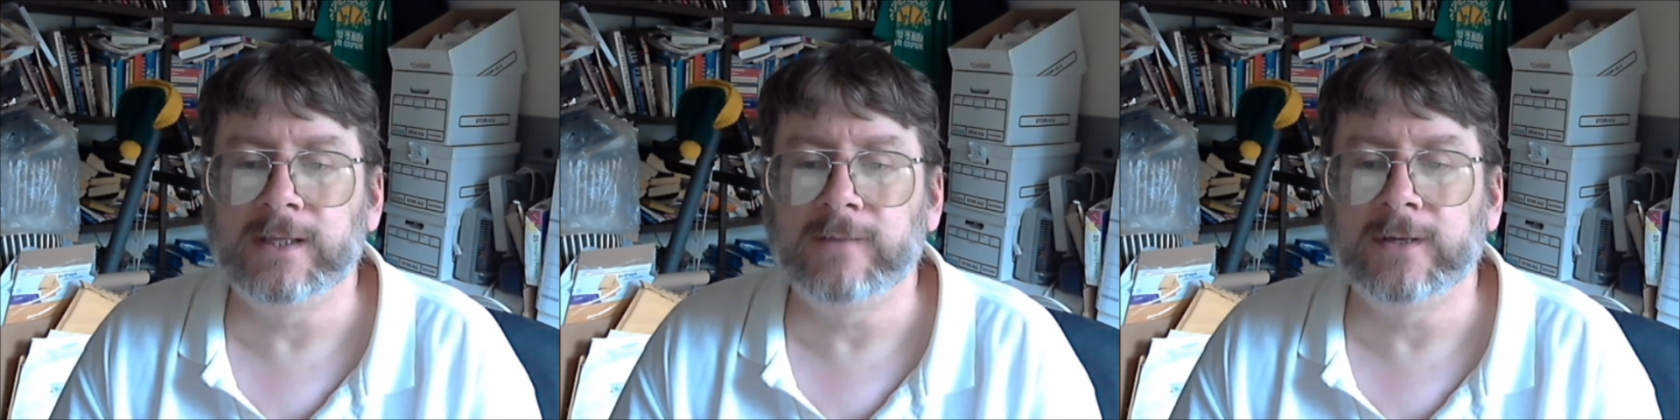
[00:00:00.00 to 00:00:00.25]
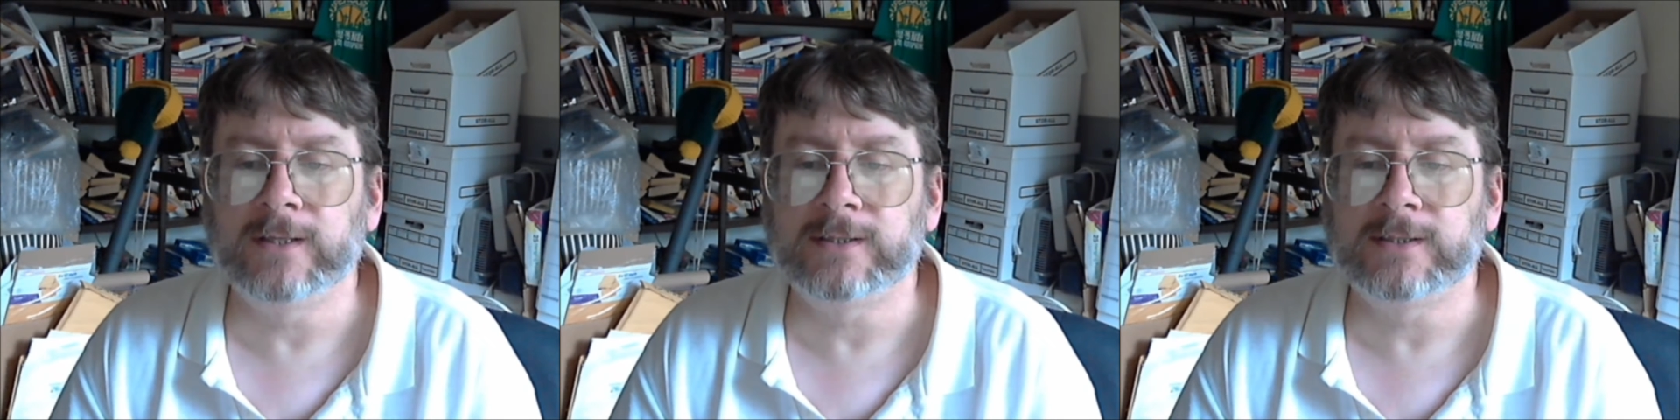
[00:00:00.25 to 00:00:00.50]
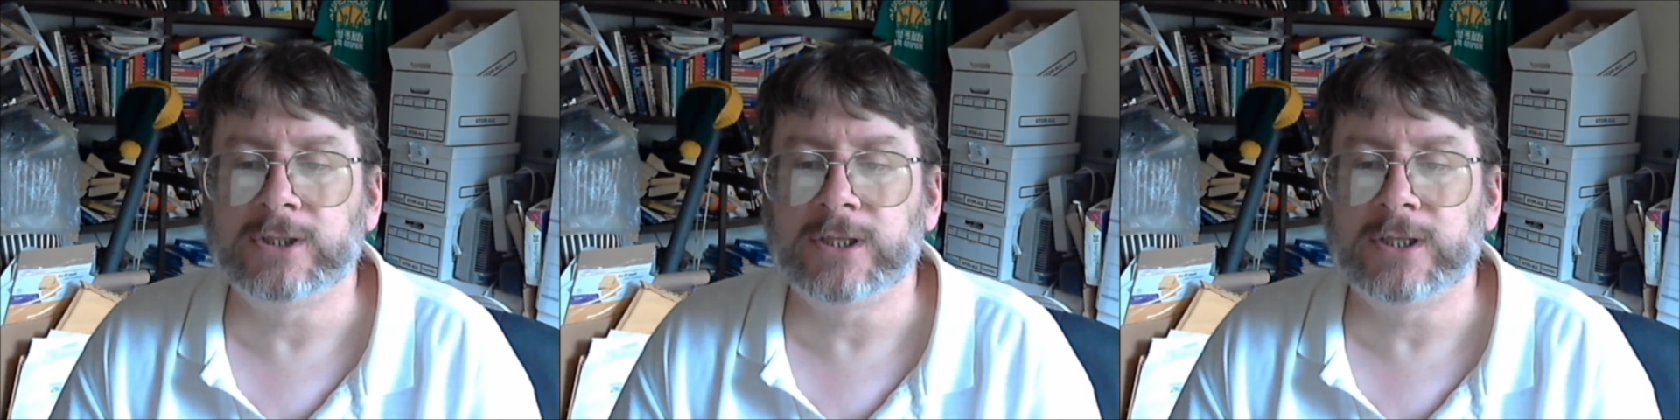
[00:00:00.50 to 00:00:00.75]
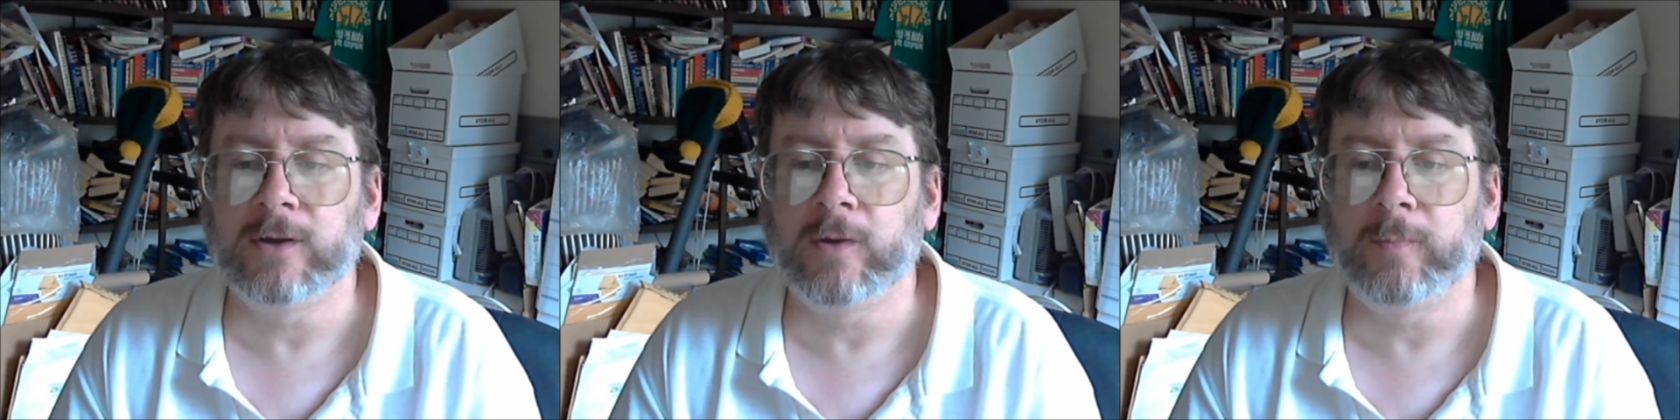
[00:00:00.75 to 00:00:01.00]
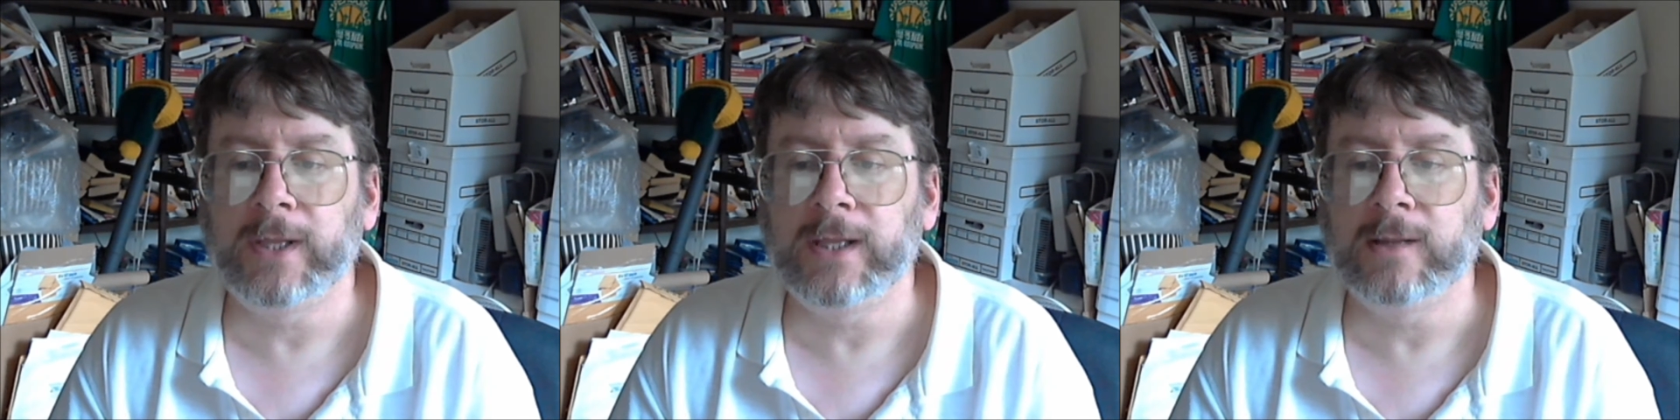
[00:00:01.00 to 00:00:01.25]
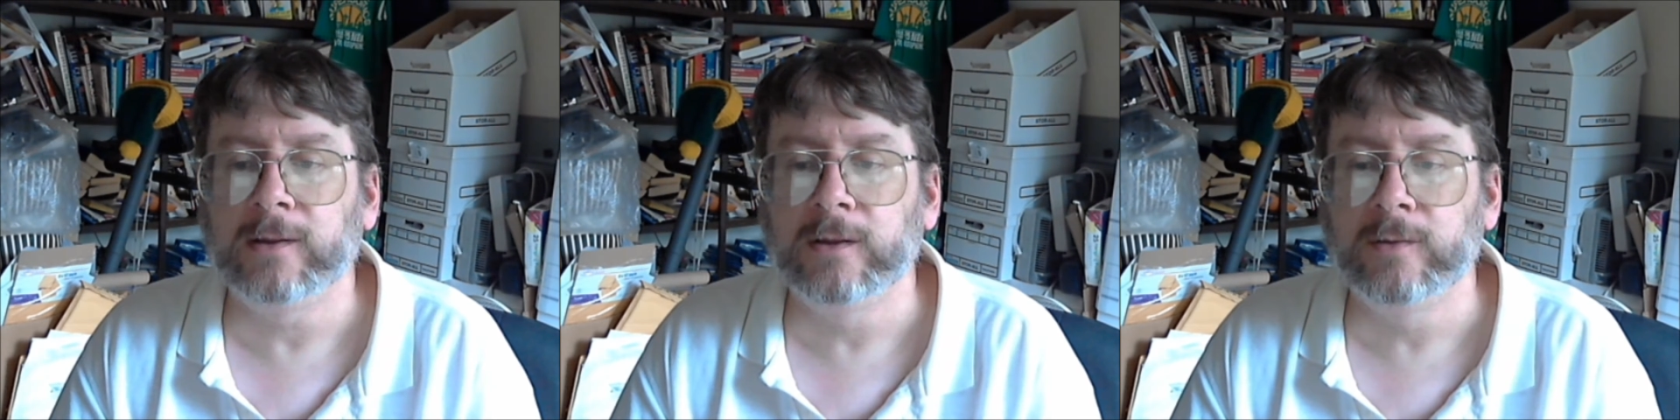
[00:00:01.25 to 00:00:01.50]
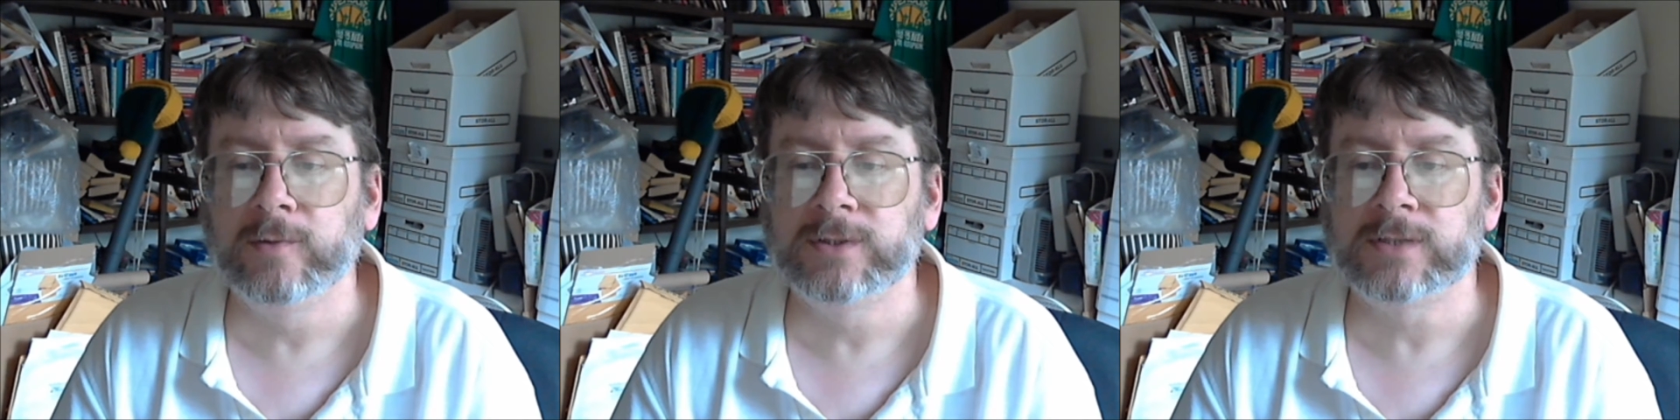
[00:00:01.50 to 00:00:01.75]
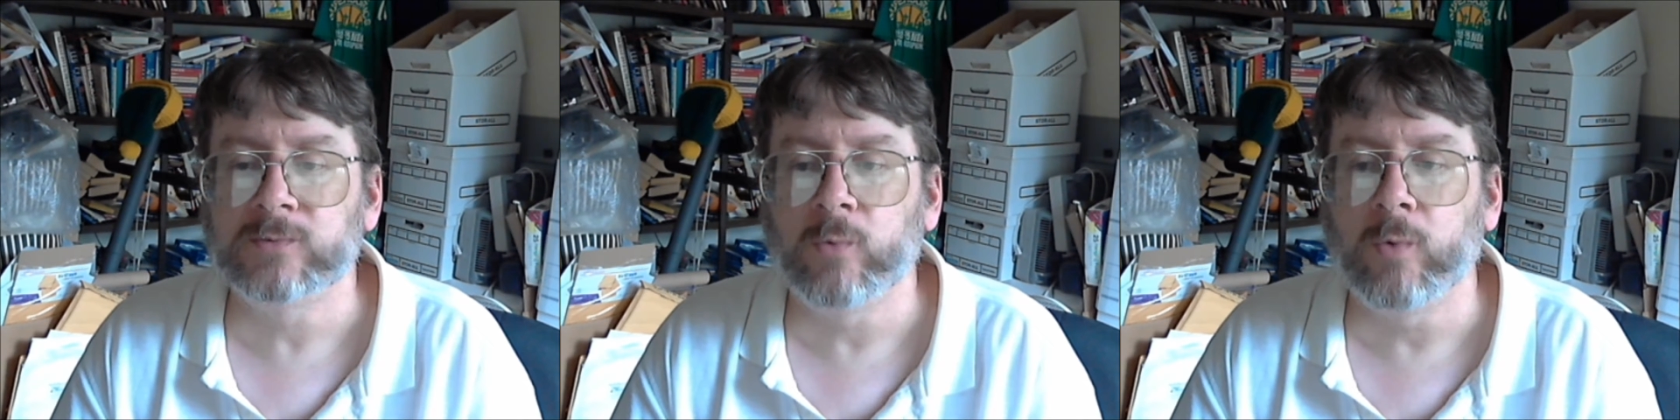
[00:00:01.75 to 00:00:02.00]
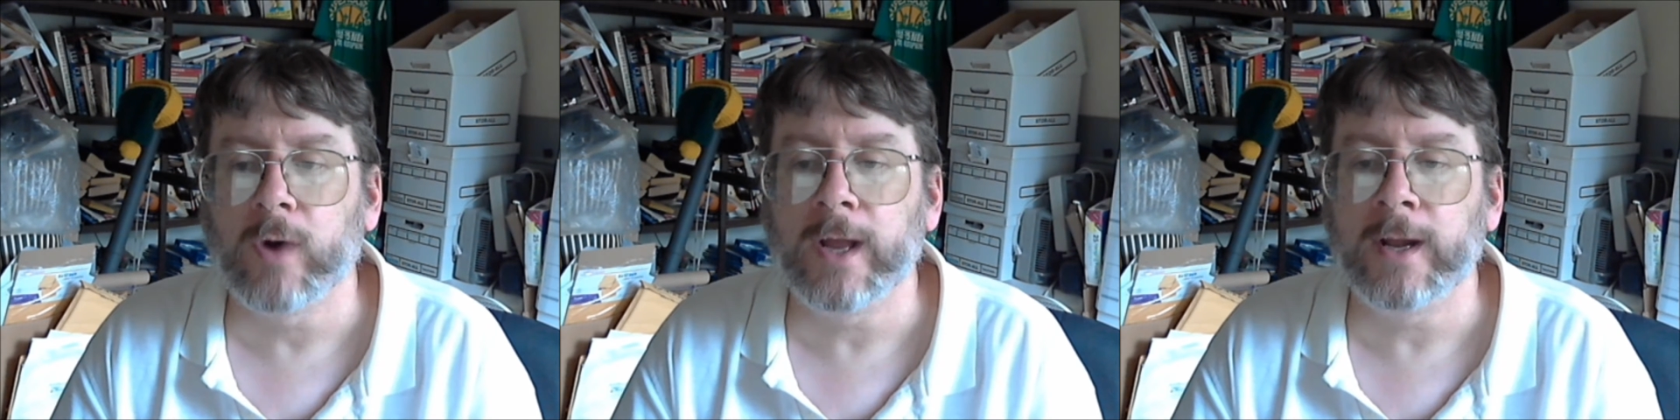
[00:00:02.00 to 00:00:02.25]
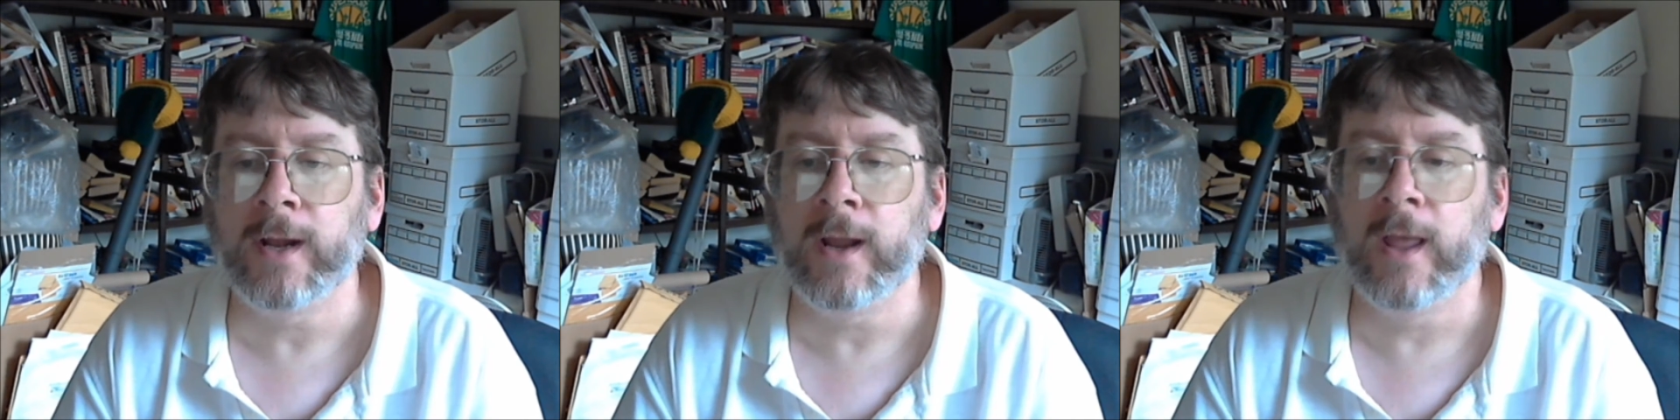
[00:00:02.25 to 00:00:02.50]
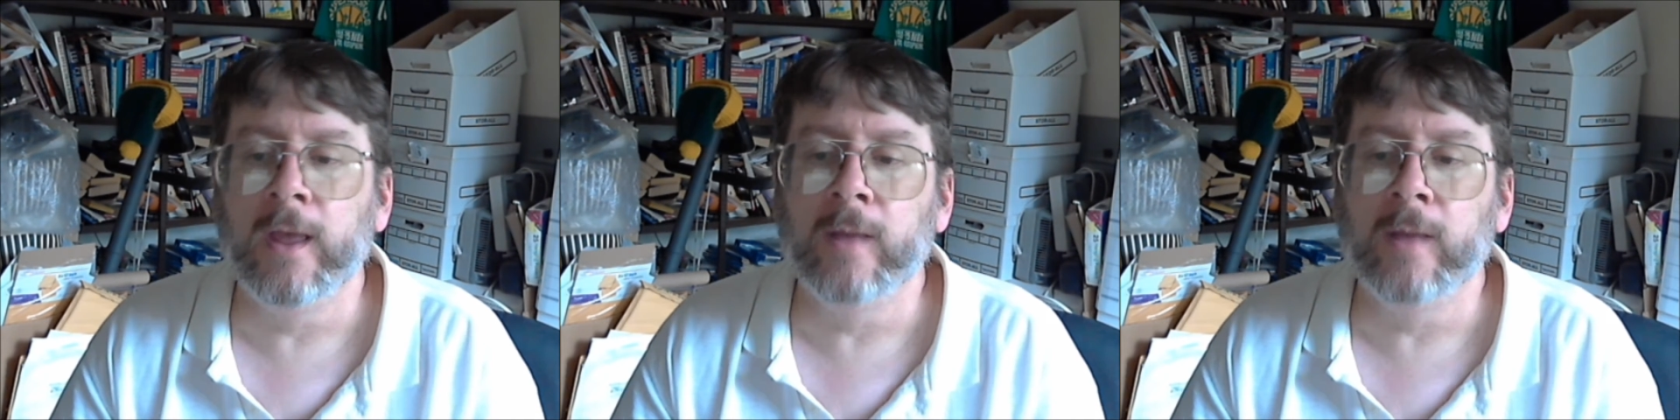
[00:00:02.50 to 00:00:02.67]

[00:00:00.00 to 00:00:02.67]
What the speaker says: even as the GOP loses one